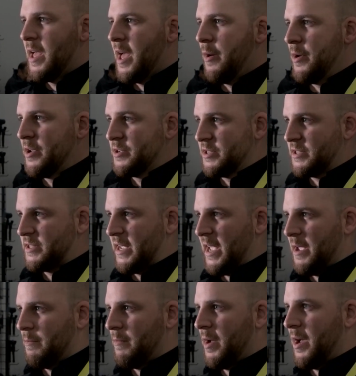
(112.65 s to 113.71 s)
And we use the
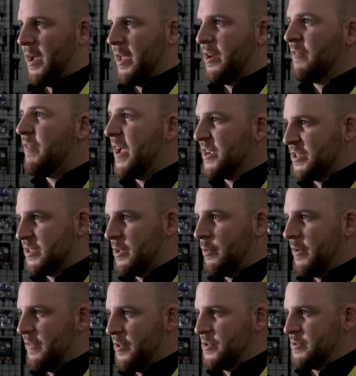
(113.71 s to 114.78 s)
same innovation that
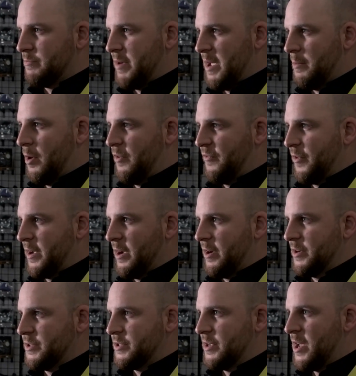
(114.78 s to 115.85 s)
we've used in paintball for
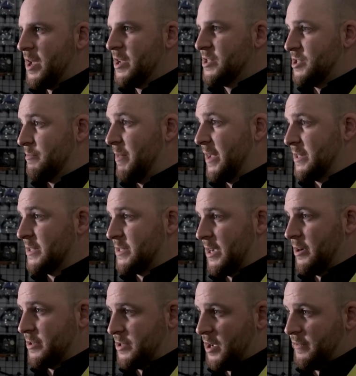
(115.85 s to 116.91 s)
years to make this
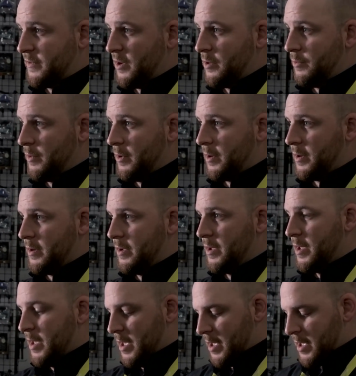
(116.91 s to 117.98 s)
airsoft gun work.
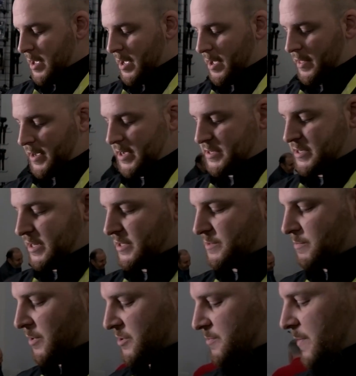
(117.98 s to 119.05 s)
Like I said,
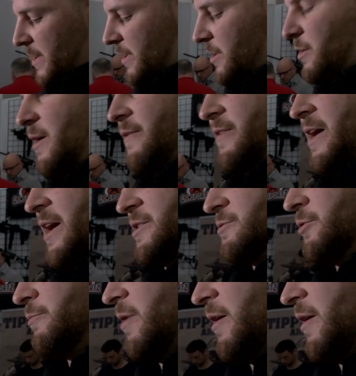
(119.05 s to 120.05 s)
it's mil-spec. You have the actual